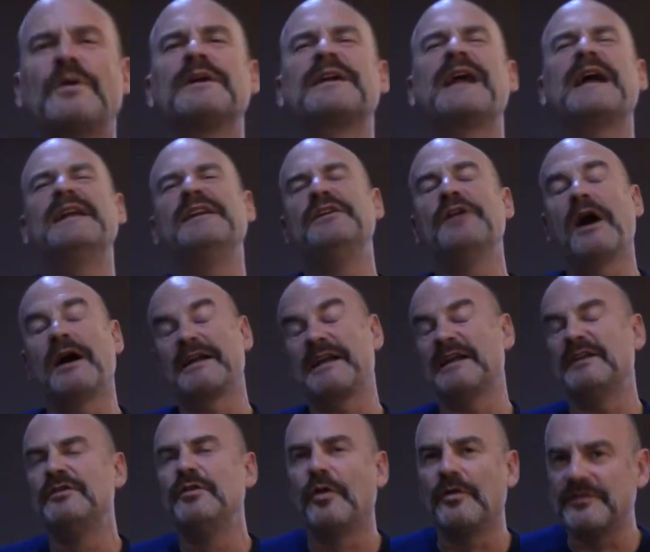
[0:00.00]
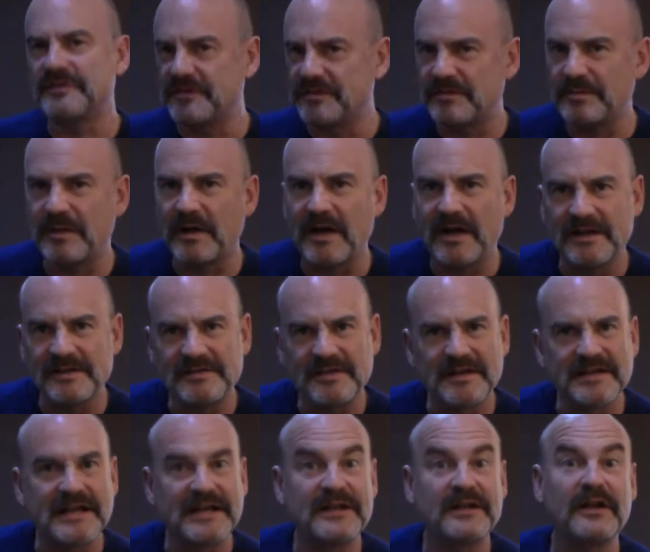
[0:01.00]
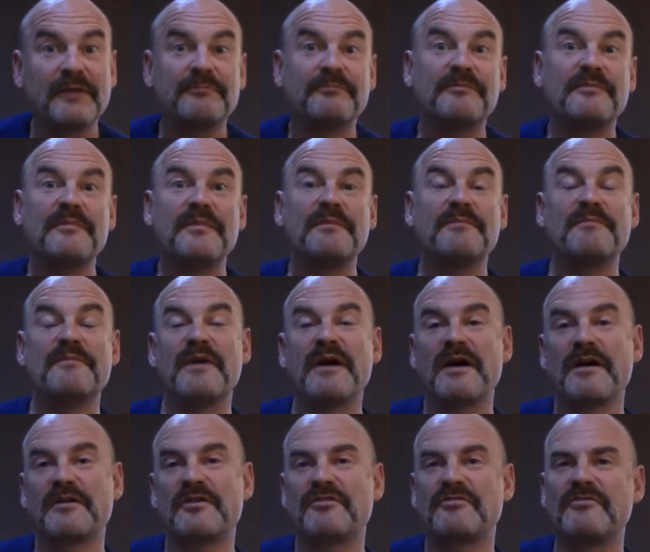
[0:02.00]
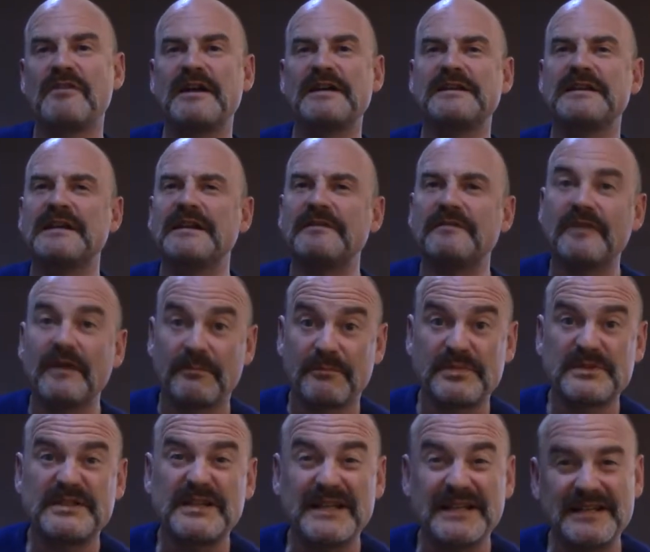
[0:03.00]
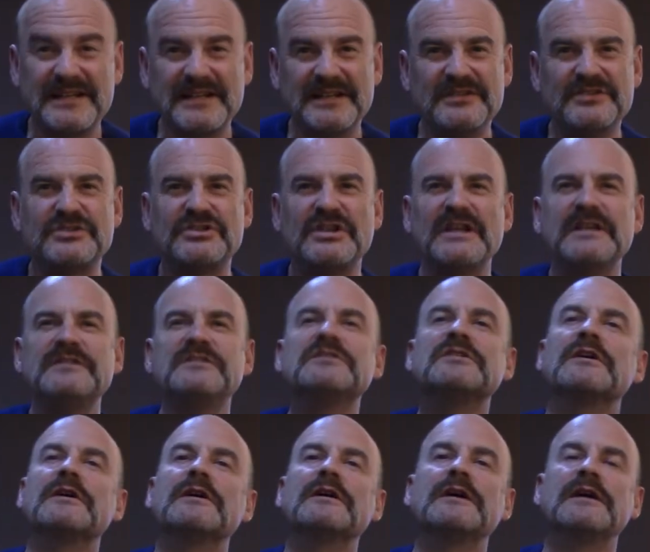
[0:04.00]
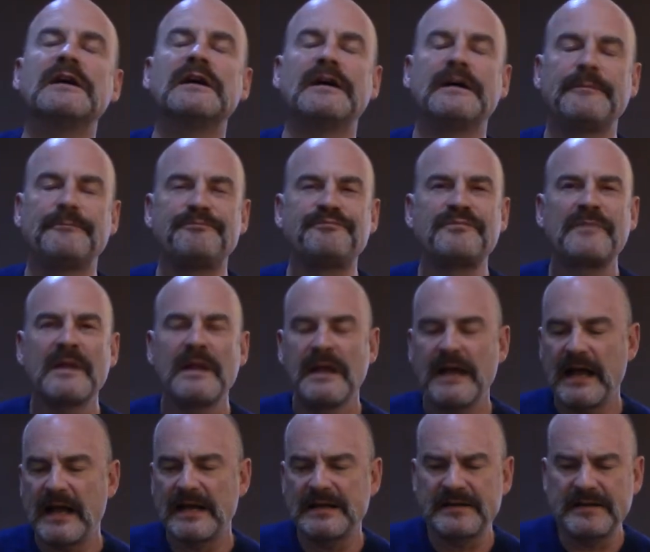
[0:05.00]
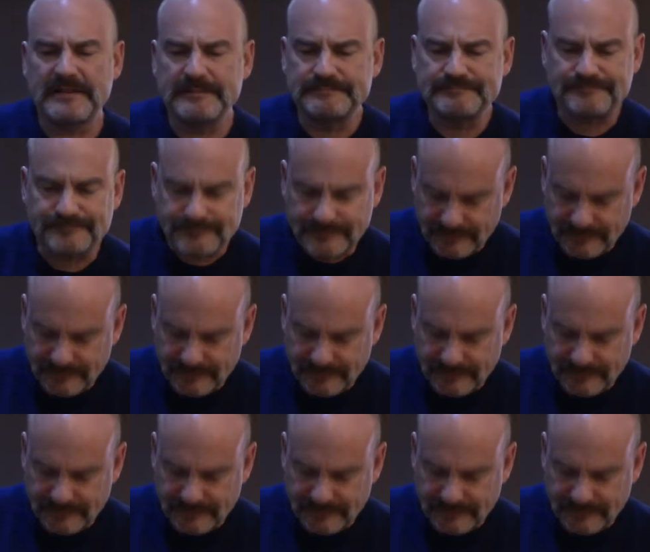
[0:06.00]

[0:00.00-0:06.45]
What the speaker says: I get? I get lots of spice. I get a great deal of particularly ginger, and